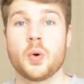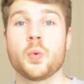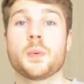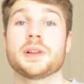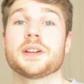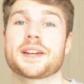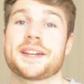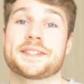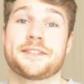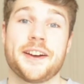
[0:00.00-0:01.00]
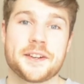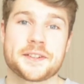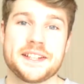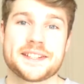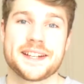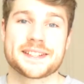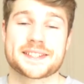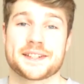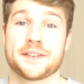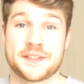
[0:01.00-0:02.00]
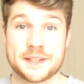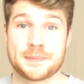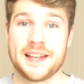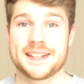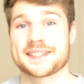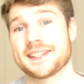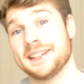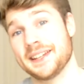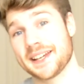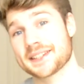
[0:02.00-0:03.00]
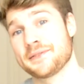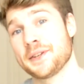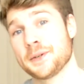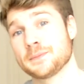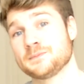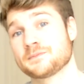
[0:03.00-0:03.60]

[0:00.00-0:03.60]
We will look at the finer details of these plans in the next video.